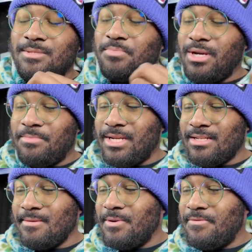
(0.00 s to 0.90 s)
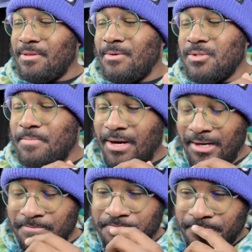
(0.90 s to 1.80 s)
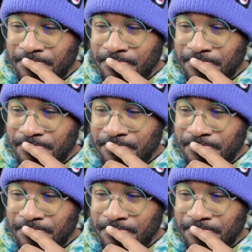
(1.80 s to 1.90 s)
is pretty predictable for the most part.